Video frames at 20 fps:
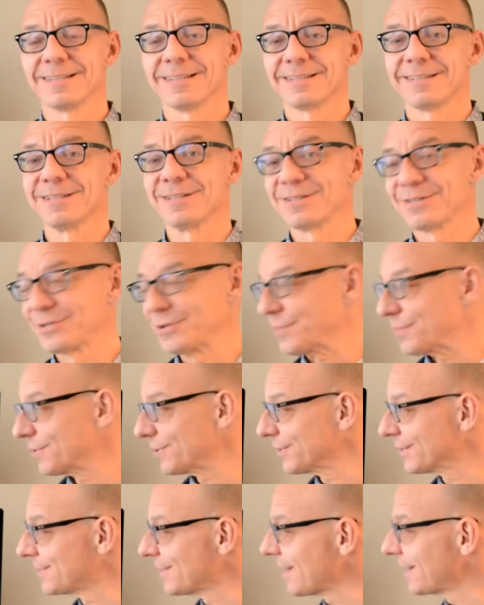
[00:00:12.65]
This is
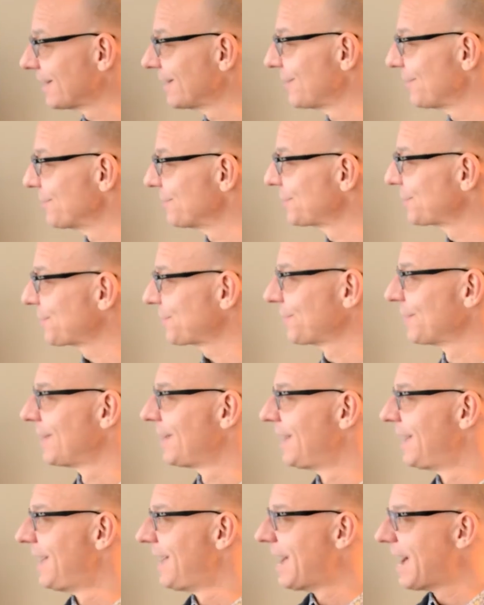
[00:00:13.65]
super exciting news.
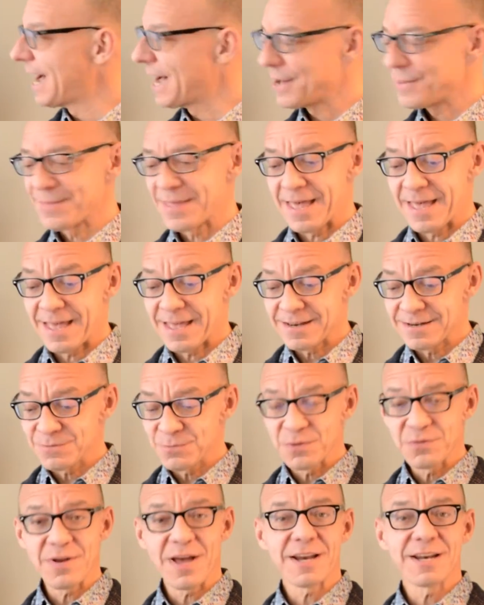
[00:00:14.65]
Um, and
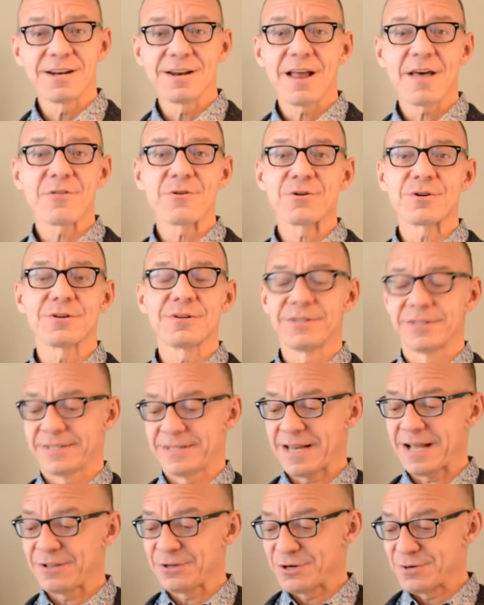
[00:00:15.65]
we've had another
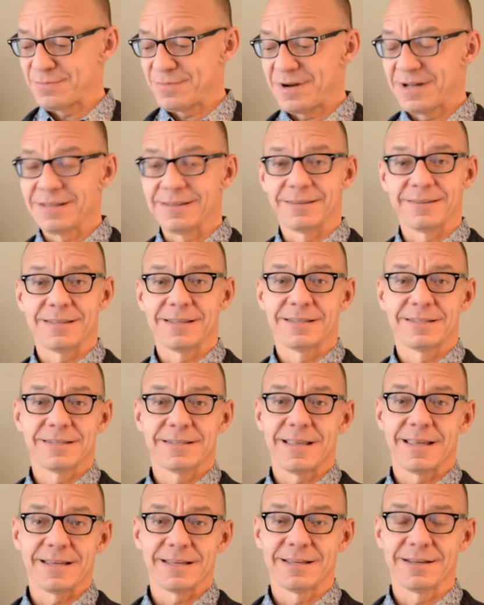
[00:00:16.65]
stellar month
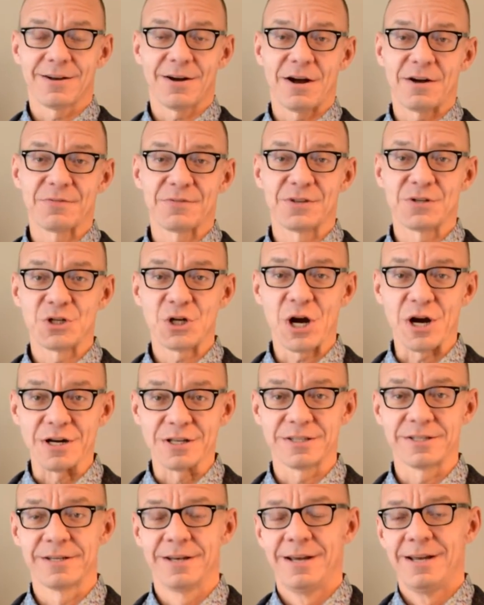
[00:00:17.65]
that's like off the
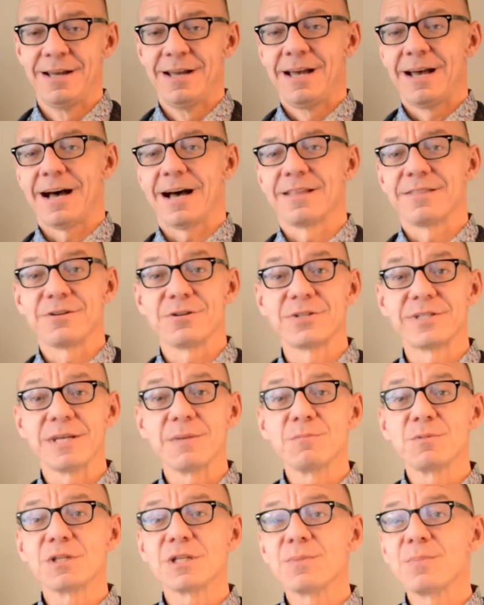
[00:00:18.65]
charts. Uh, there
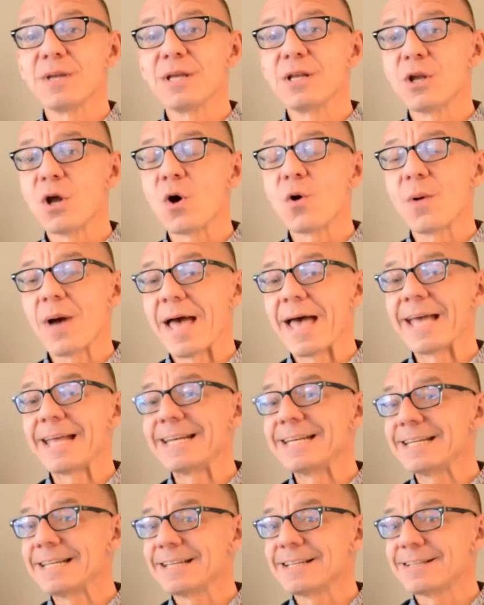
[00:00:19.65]
seems to be no
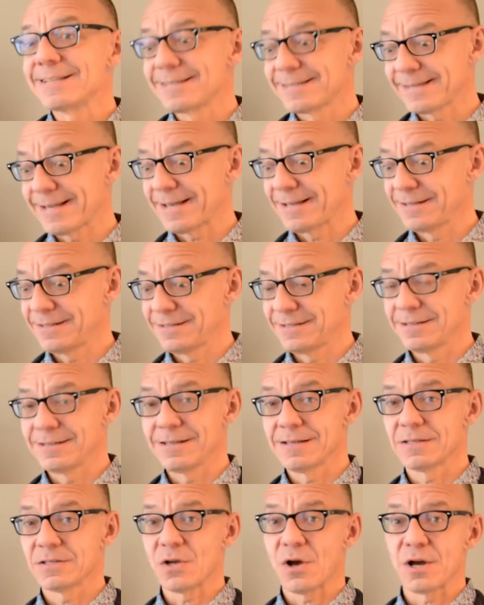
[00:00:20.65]
end in sight to
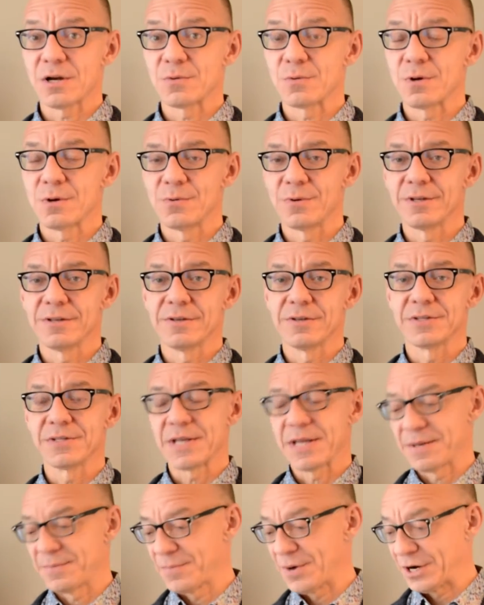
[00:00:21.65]
this Ottawa real
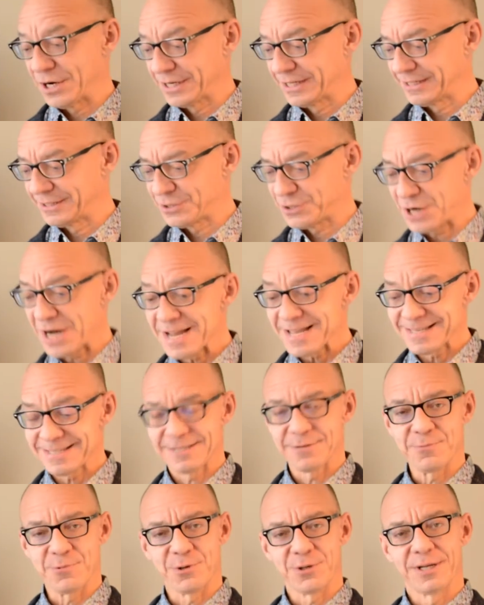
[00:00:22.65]
estate market craze
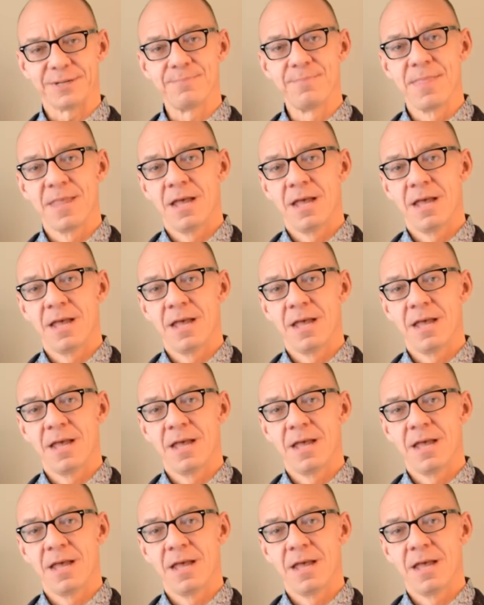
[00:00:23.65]
that we're in.